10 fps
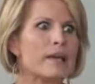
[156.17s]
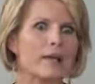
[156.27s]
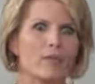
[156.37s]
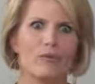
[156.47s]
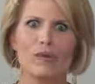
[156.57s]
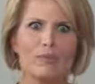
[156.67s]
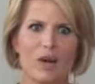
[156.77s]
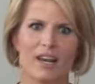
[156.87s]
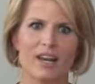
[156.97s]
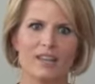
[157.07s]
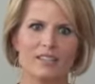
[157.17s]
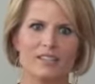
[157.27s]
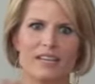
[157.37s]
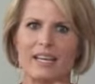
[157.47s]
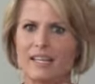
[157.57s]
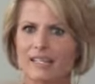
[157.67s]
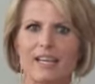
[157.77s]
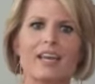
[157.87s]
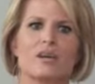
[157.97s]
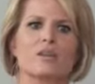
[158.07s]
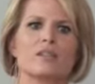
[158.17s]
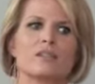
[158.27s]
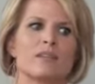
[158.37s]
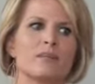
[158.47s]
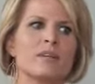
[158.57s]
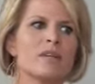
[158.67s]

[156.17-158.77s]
get 3 products in any skincare system,